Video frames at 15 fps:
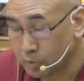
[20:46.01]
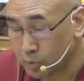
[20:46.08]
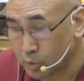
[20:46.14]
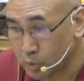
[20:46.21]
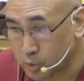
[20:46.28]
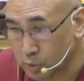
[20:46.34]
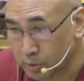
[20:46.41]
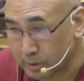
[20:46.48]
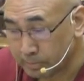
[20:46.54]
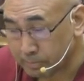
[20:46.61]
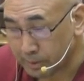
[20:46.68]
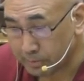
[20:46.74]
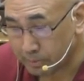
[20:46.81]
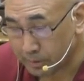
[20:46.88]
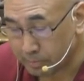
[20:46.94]
Also,
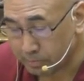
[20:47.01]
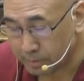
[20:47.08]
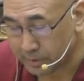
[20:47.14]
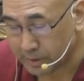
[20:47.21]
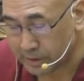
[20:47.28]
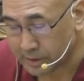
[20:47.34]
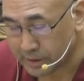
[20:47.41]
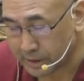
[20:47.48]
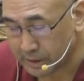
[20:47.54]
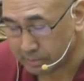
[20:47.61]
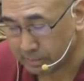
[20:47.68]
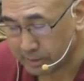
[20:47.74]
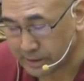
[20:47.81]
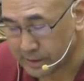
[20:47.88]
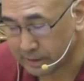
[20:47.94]
the child
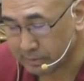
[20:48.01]
must